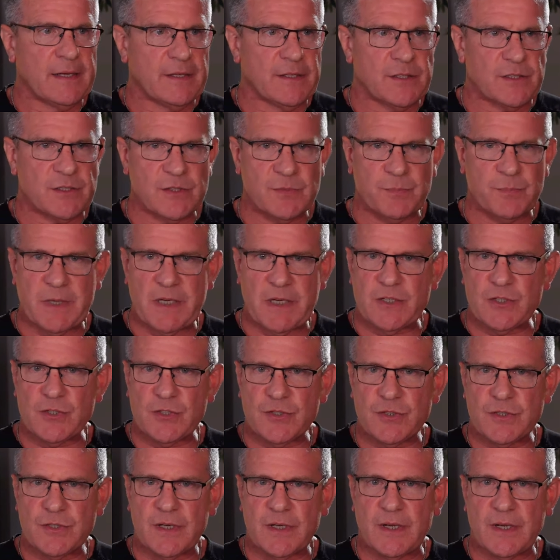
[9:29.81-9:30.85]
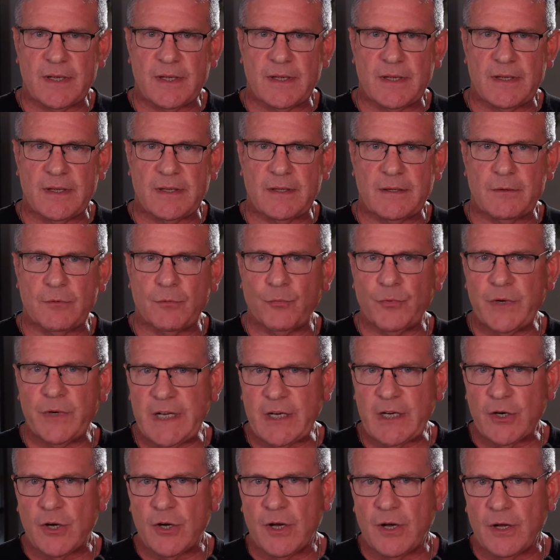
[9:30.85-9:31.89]
speech,
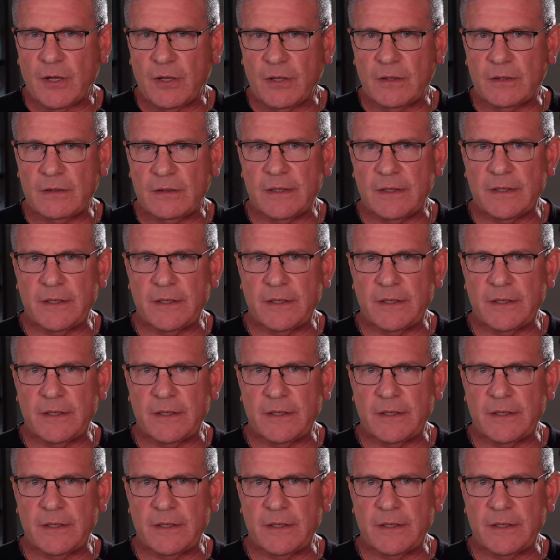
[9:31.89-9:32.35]
recall,